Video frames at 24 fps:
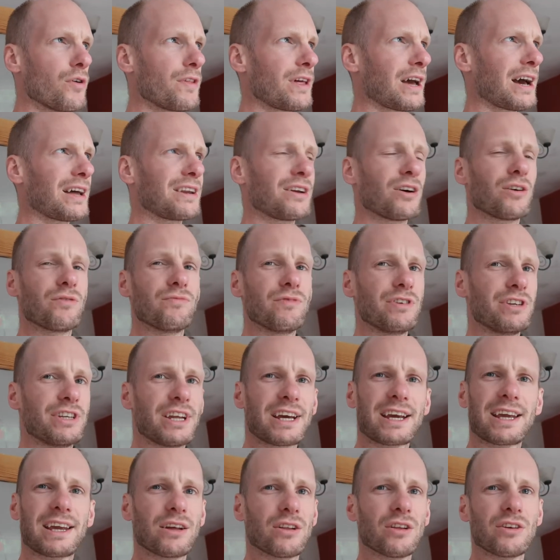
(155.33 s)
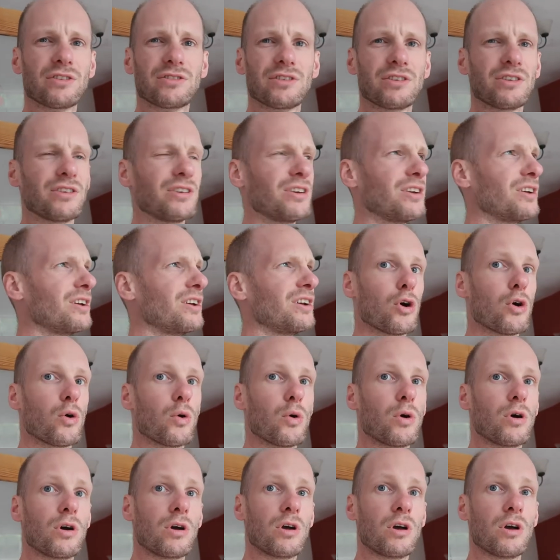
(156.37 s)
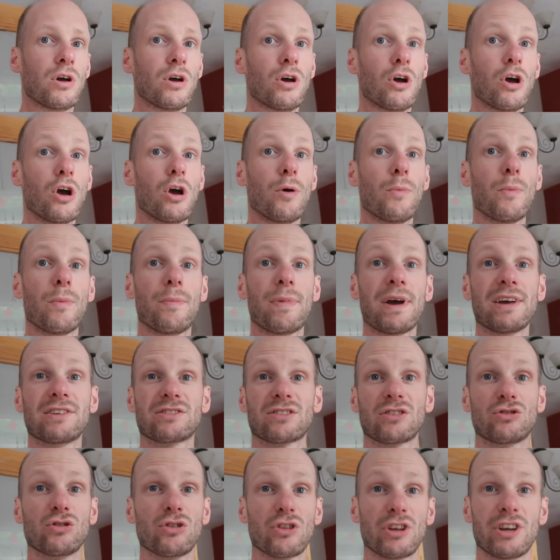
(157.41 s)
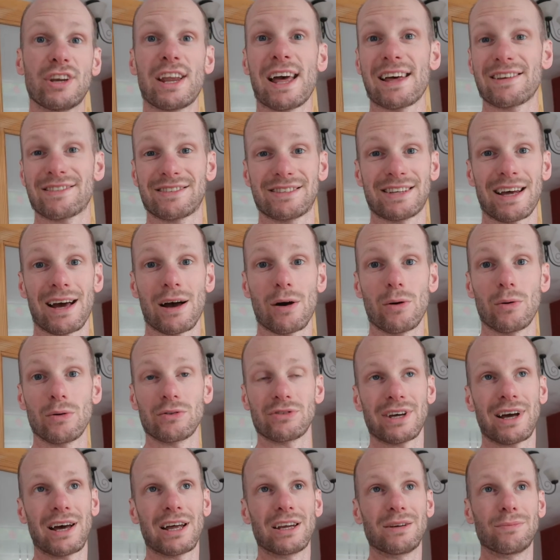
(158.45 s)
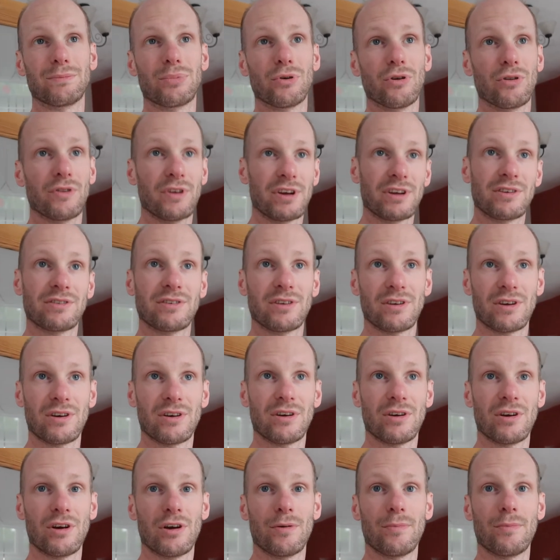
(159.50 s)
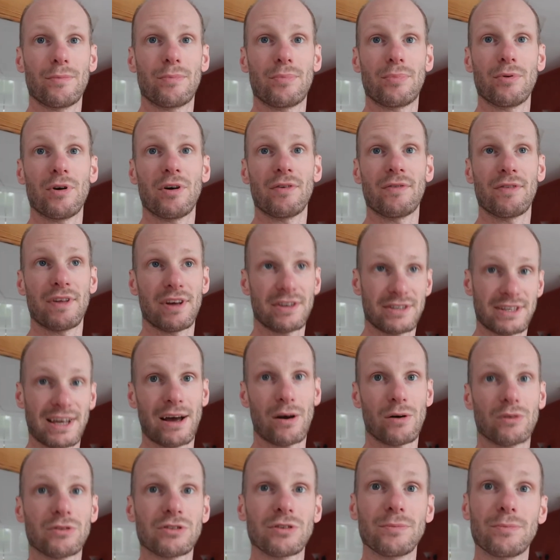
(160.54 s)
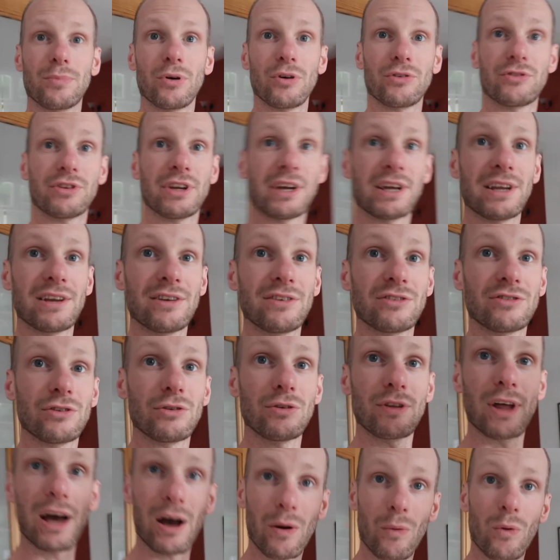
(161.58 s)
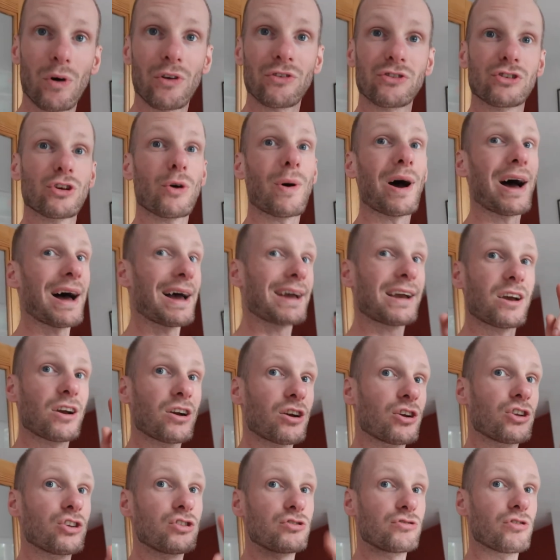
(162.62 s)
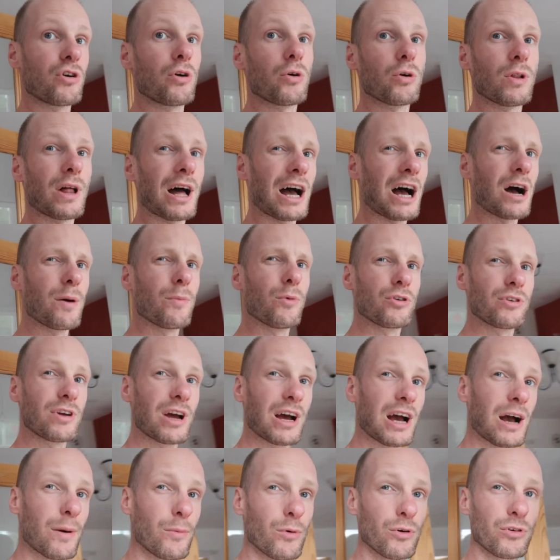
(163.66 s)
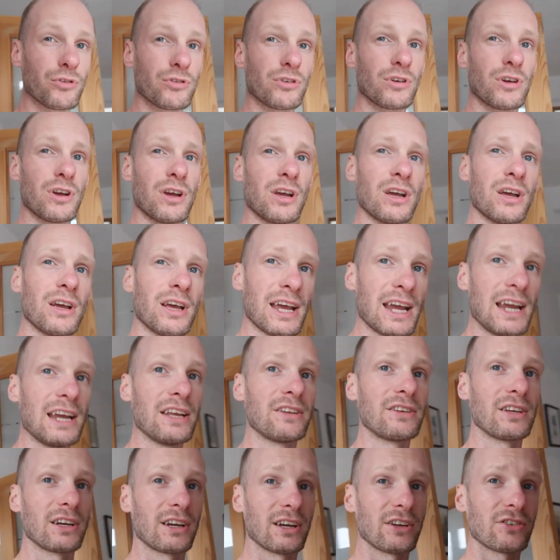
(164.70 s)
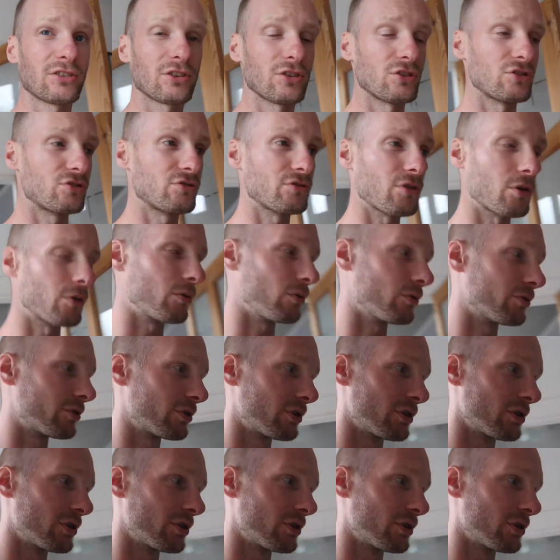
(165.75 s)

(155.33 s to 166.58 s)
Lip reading: They had it on ridiculous, and so basically took the Nest out and put this of this house and put it into that one, so I can control how much heating is controlled.